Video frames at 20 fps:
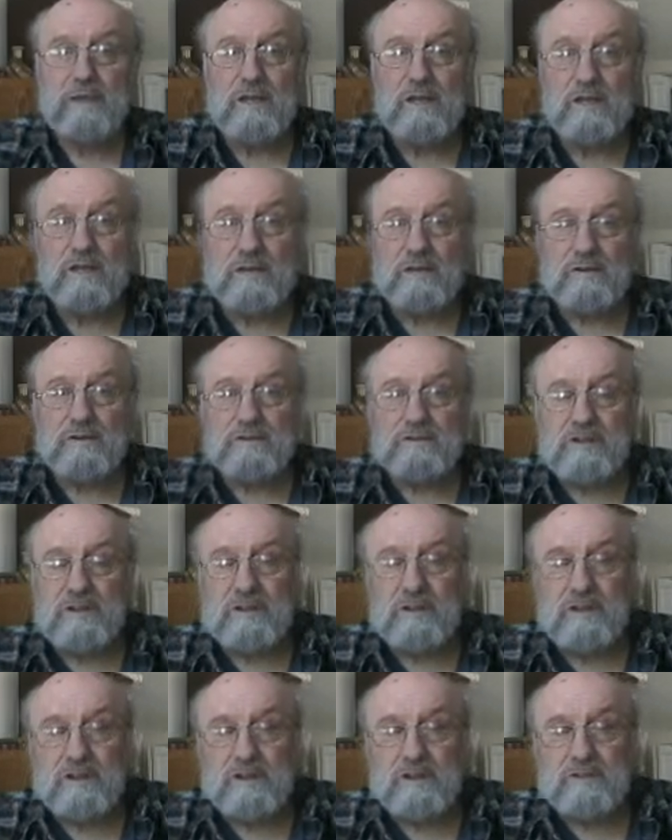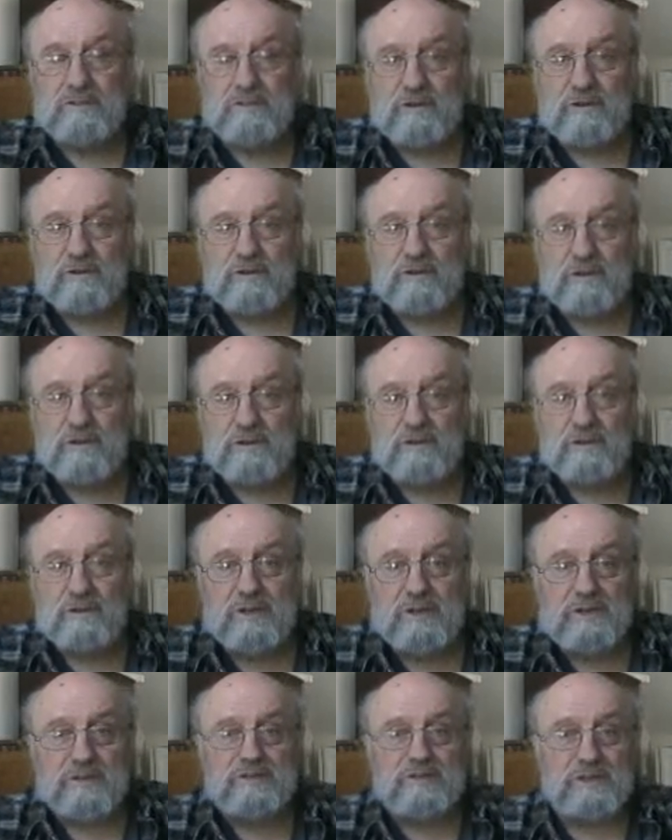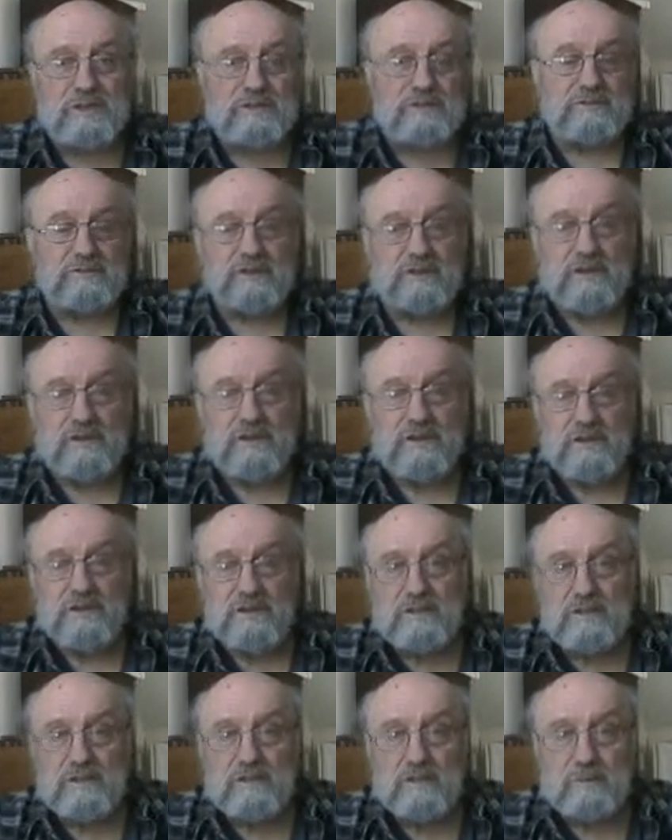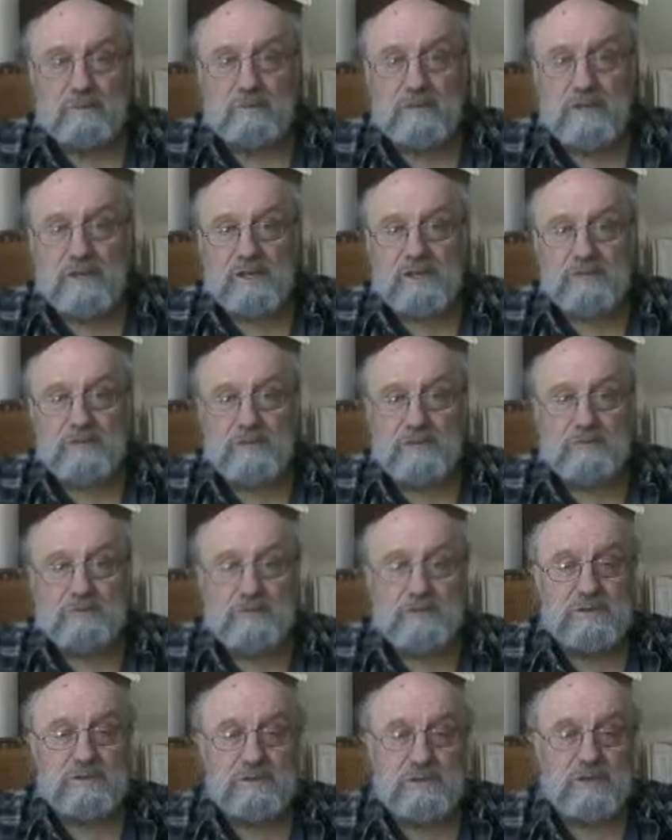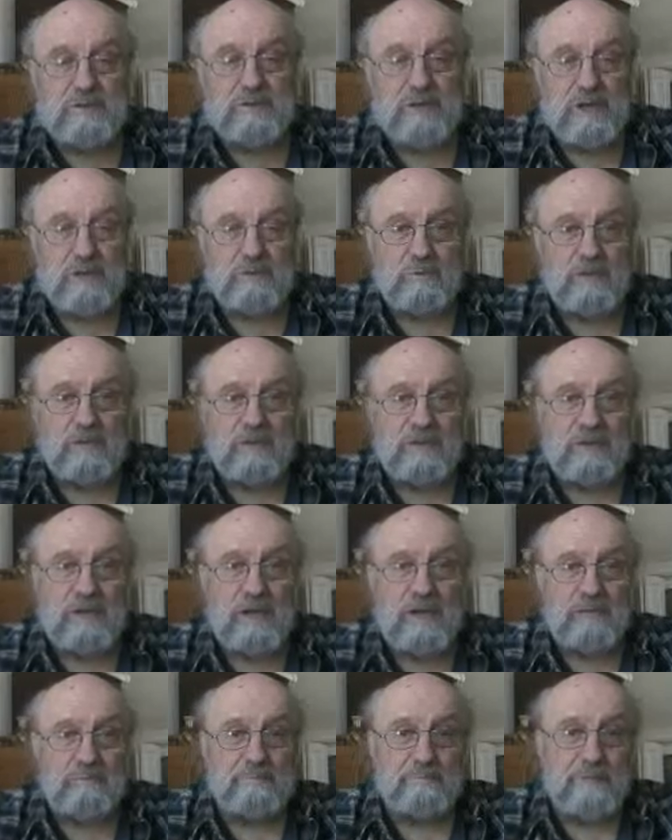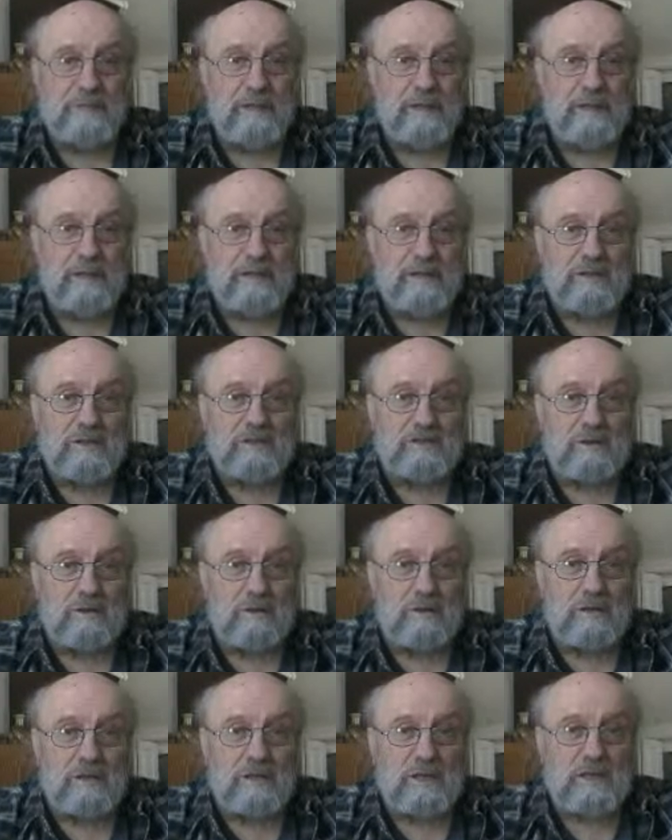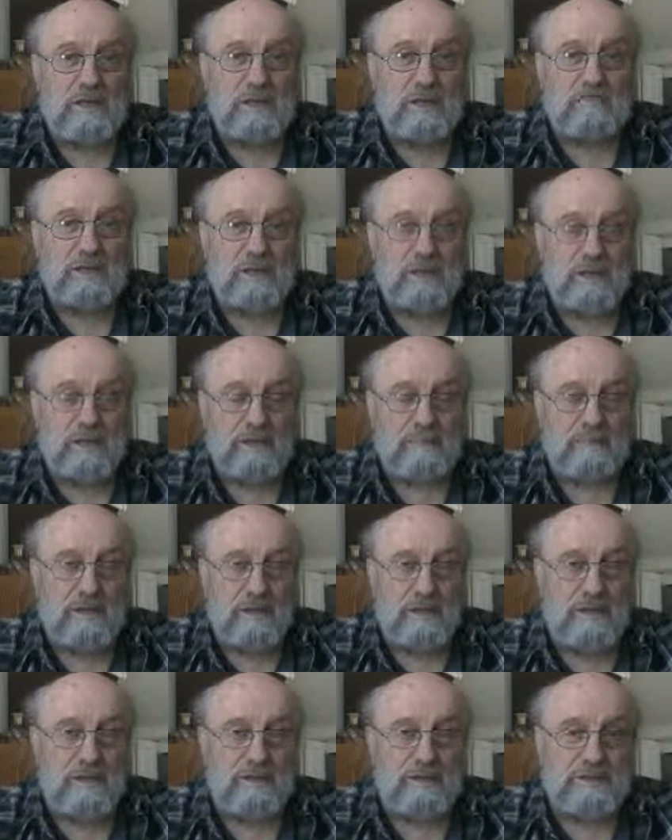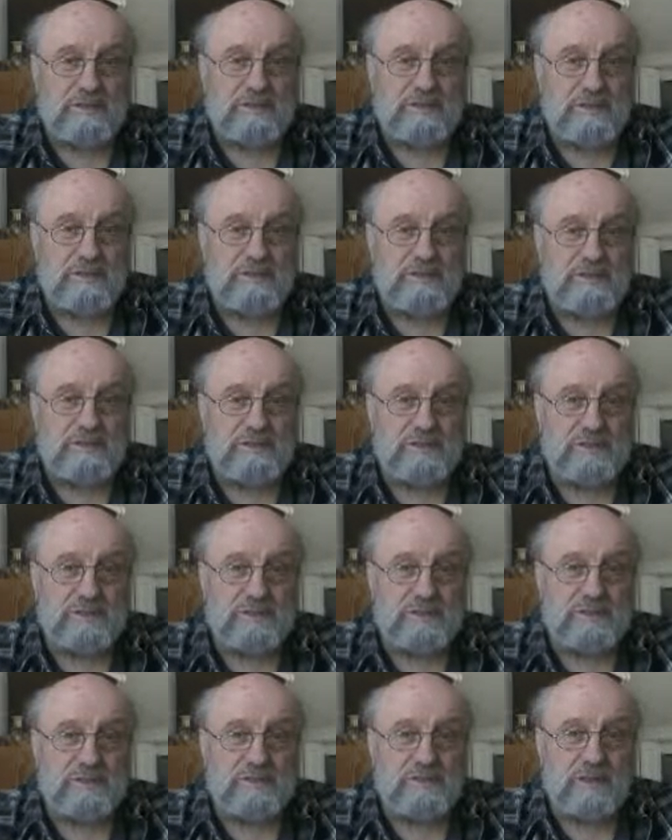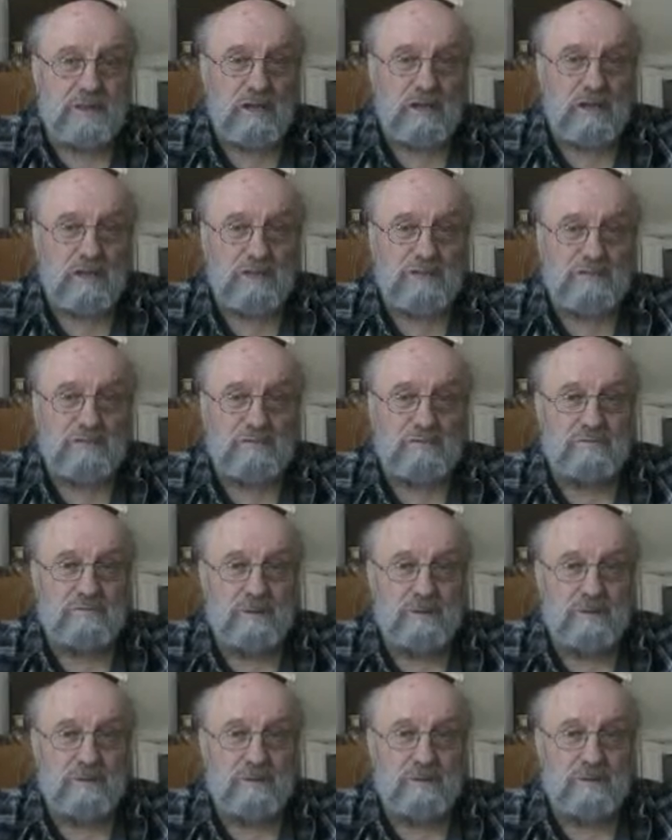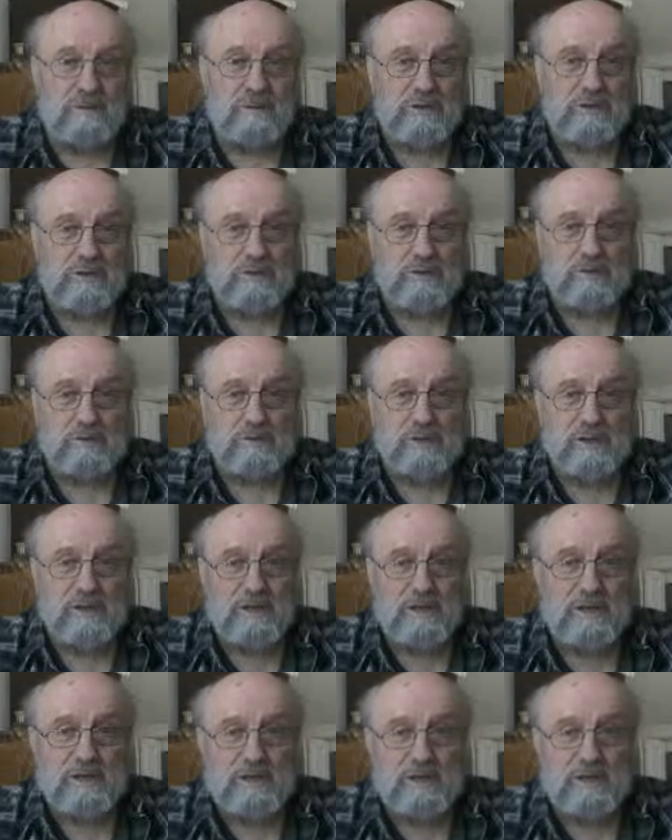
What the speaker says: That is over the 20th century. The corporations, which were at one time totally limited by the structure of the laws of where they were incorporated,